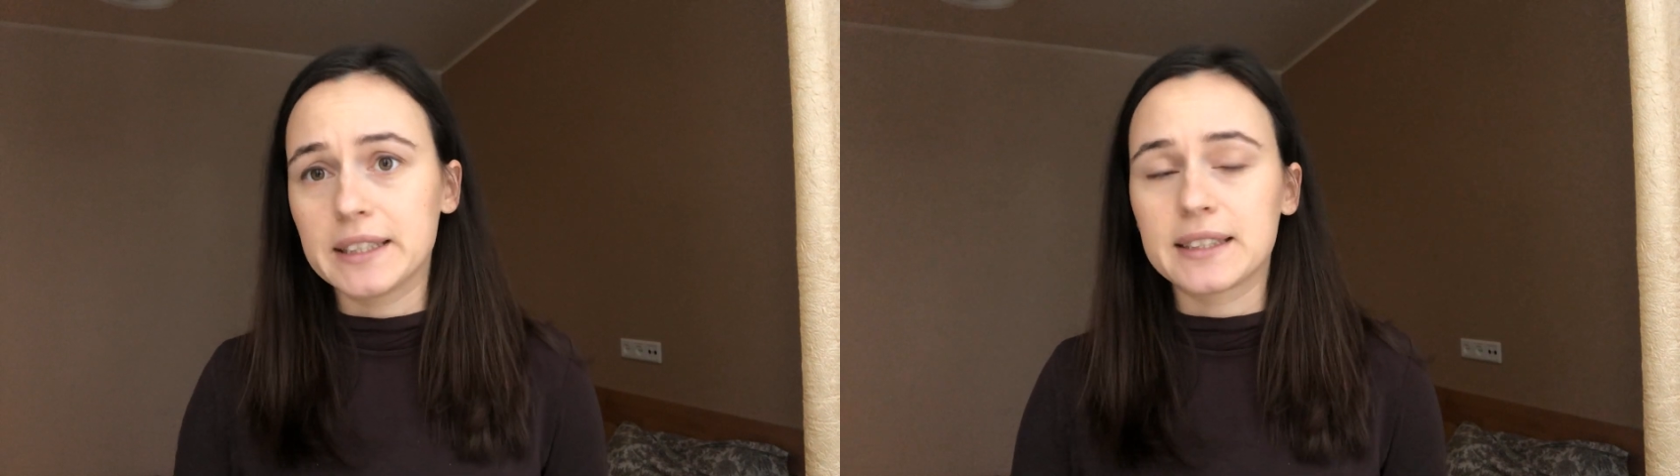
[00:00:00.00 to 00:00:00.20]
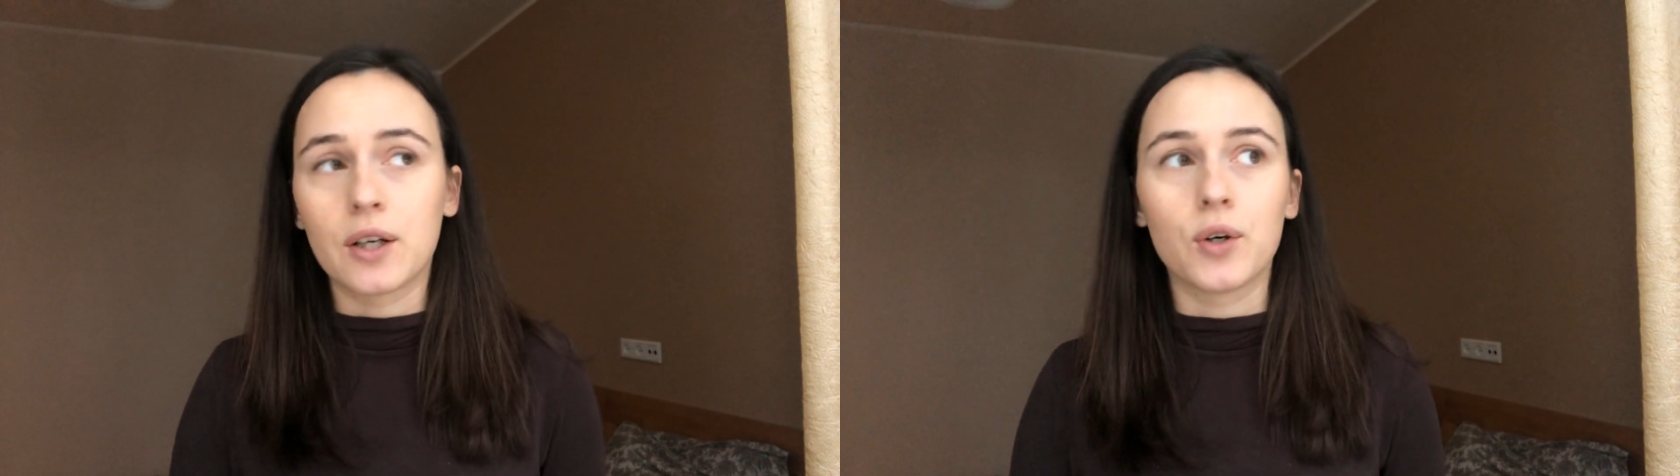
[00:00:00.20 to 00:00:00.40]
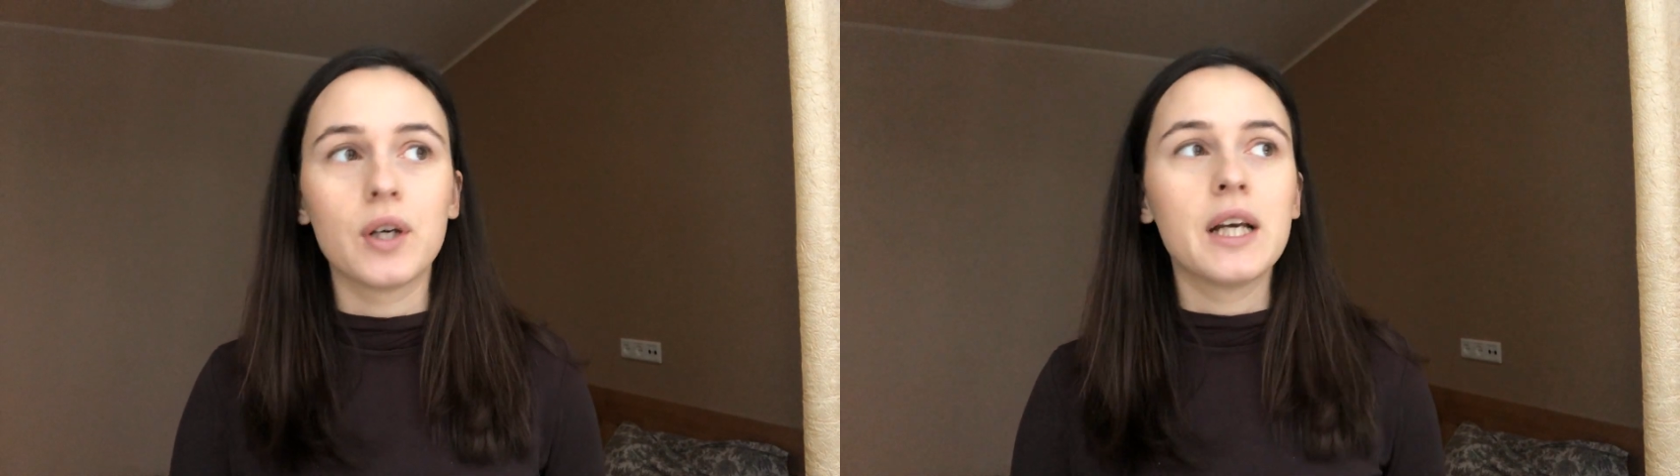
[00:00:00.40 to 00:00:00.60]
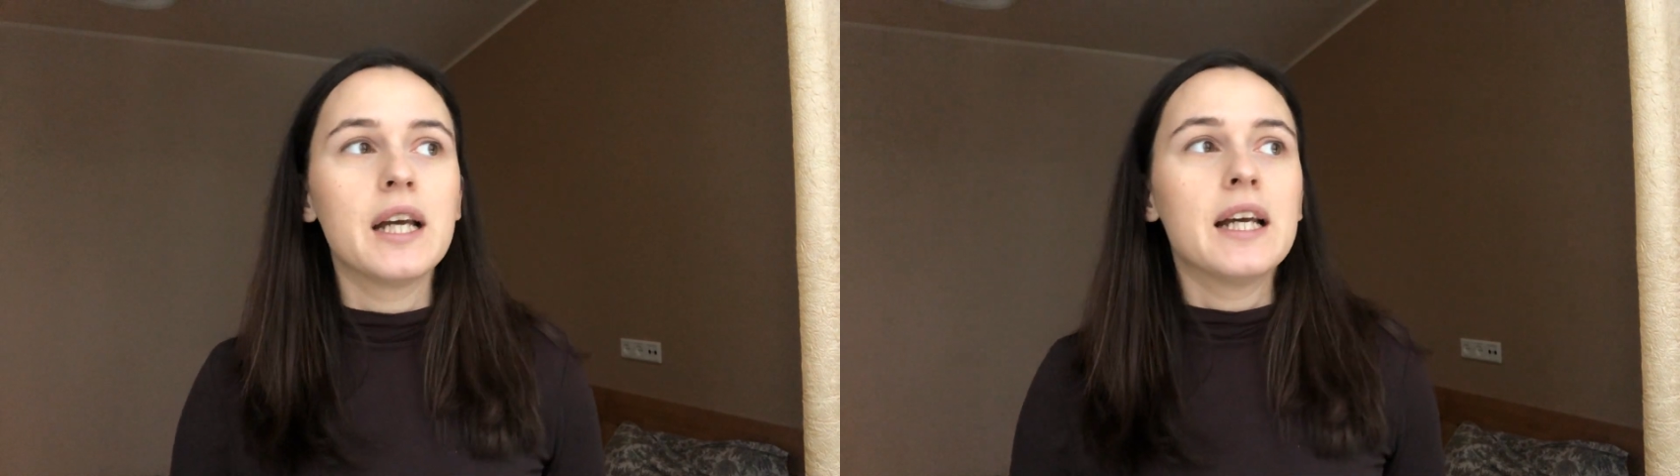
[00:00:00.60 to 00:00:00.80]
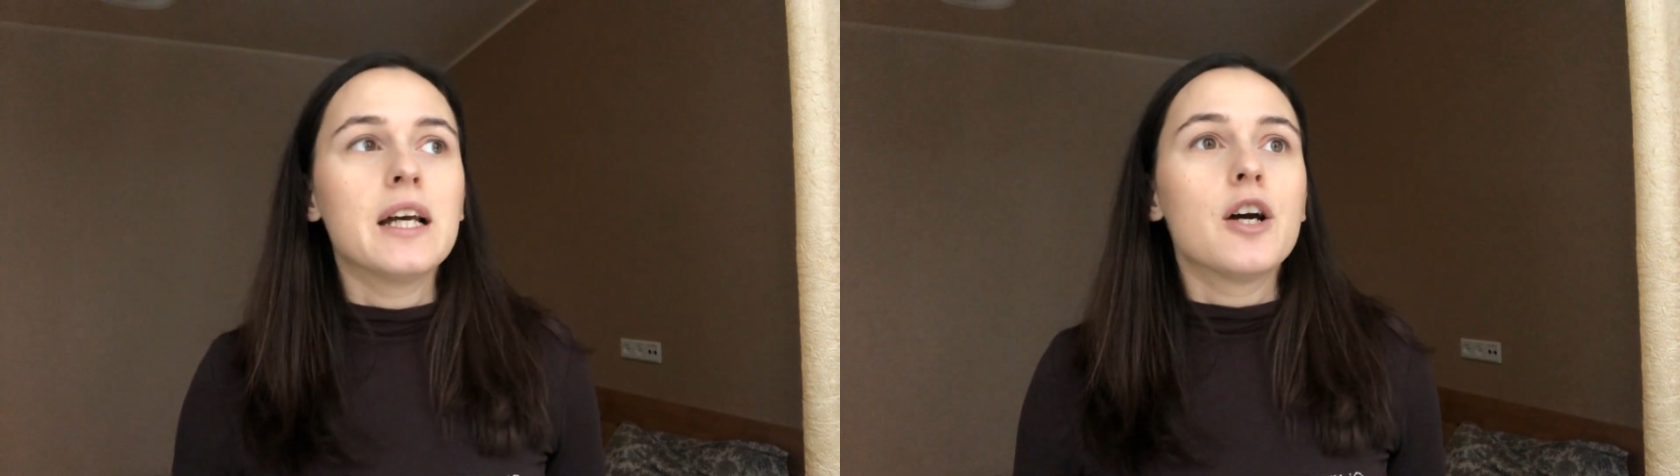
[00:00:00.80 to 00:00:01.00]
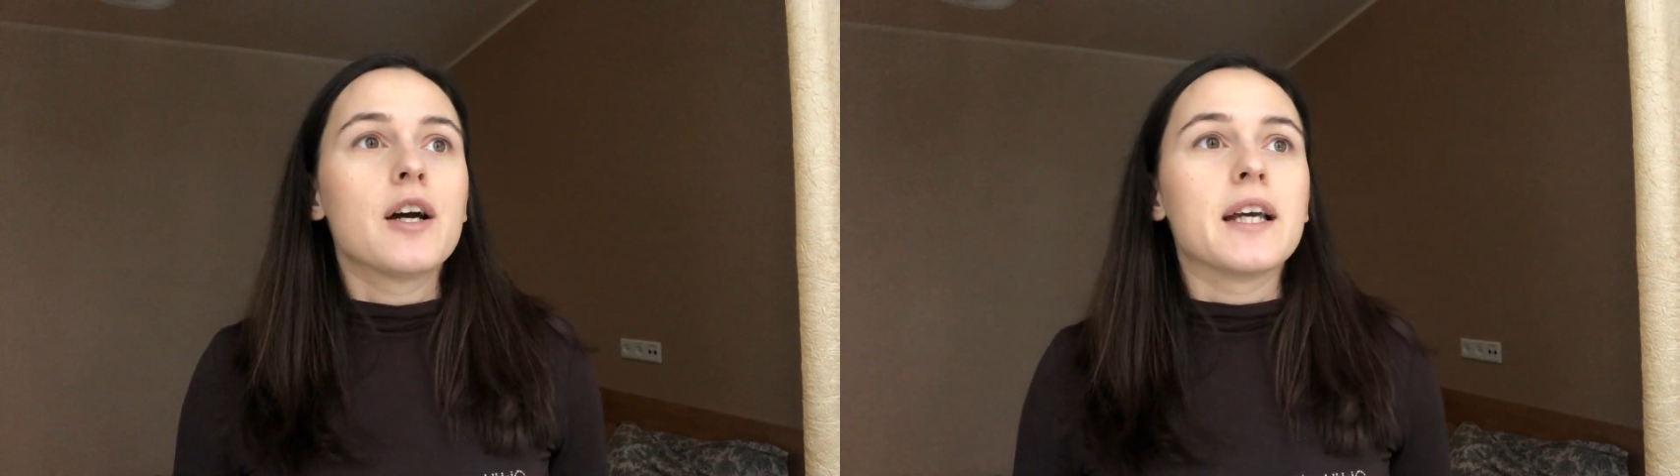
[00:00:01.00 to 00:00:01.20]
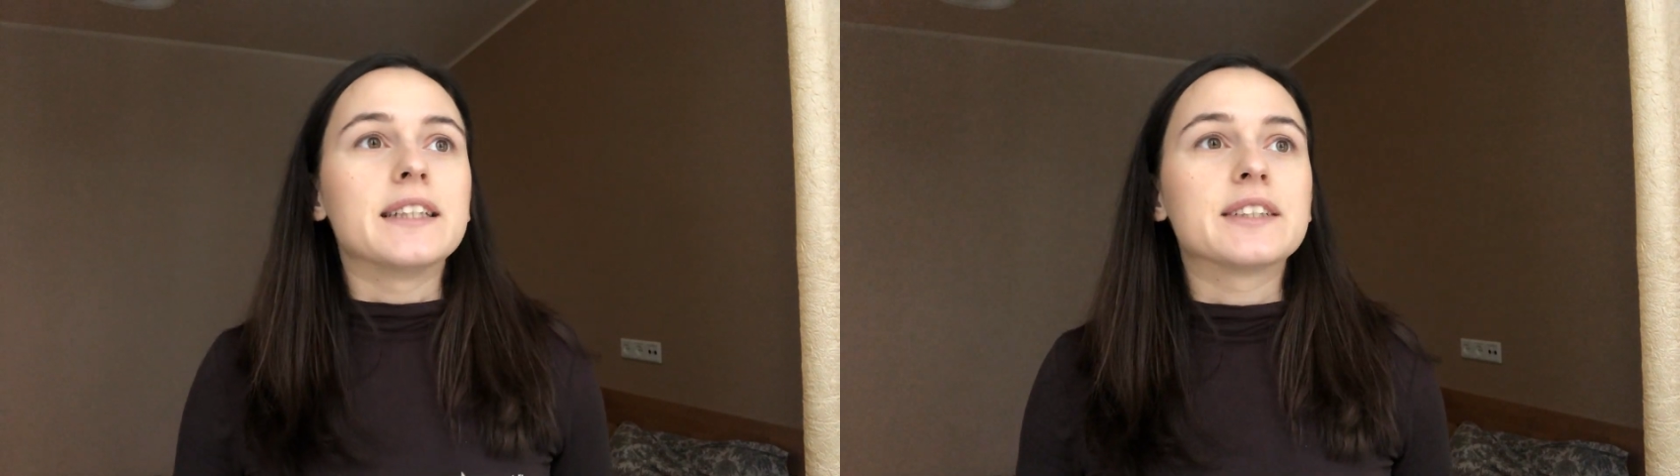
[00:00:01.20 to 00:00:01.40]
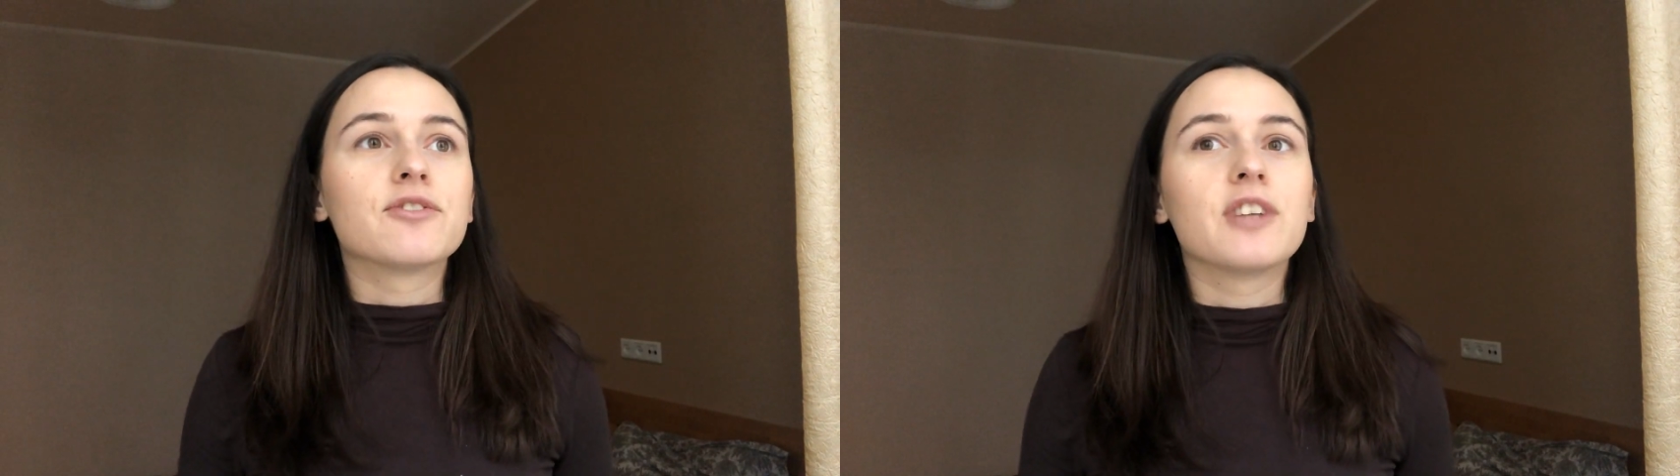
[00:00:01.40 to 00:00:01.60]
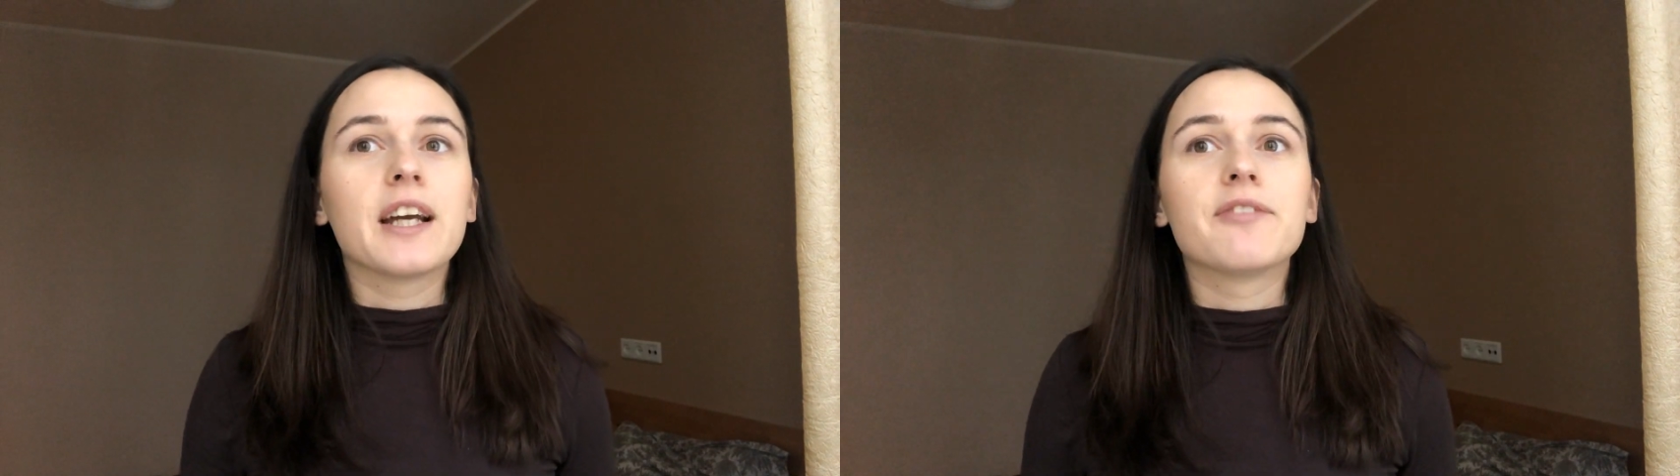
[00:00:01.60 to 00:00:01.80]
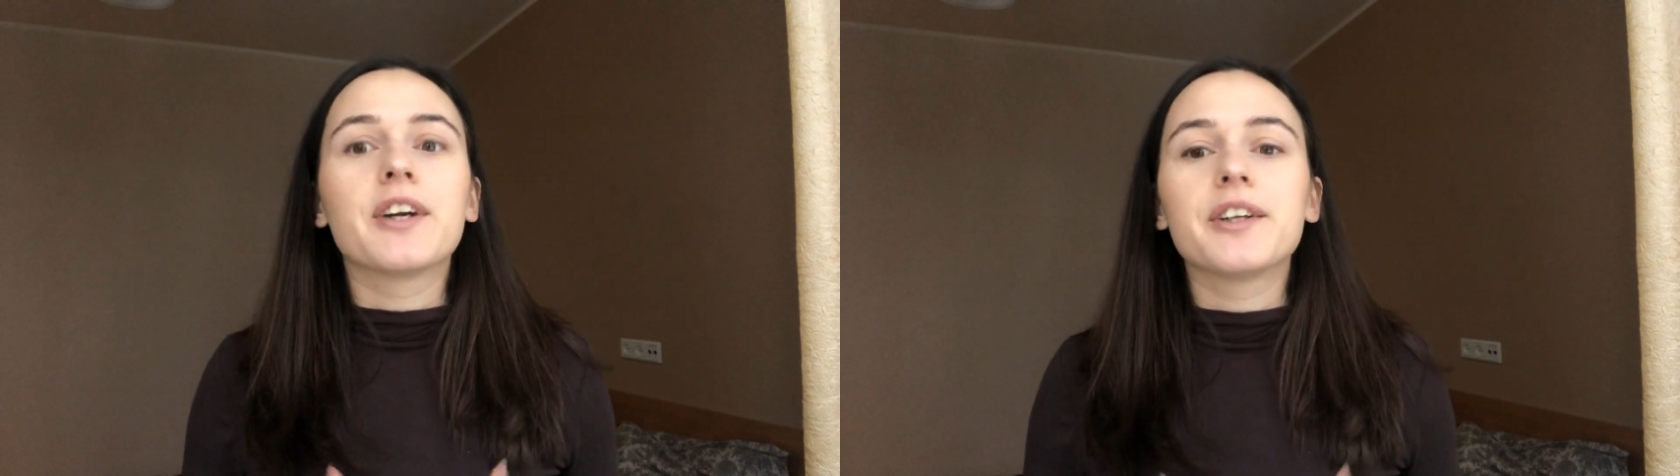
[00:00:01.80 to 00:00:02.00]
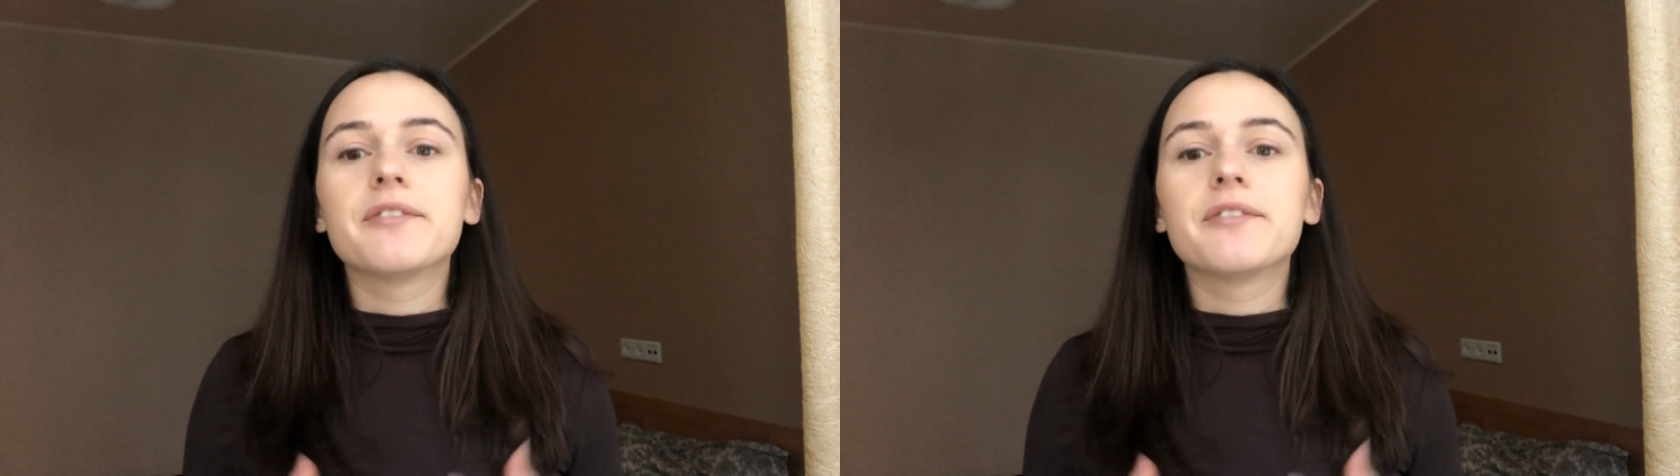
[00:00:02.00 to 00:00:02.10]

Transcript: So it's very,